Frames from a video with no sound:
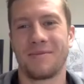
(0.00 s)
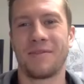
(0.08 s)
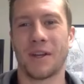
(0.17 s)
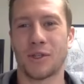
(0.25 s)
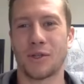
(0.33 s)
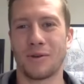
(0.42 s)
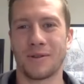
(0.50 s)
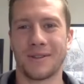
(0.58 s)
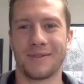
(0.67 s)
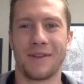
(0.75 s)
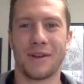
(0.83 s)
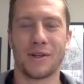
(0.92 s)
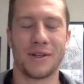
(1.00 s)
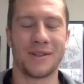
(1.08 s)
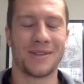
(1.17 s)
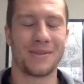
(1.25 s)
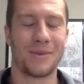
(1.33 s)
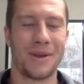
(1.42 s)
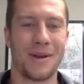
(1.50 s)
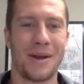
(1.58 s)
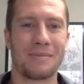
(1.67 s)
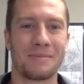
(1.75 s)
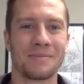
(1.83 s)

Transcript: fixtures and finishes and whatnot.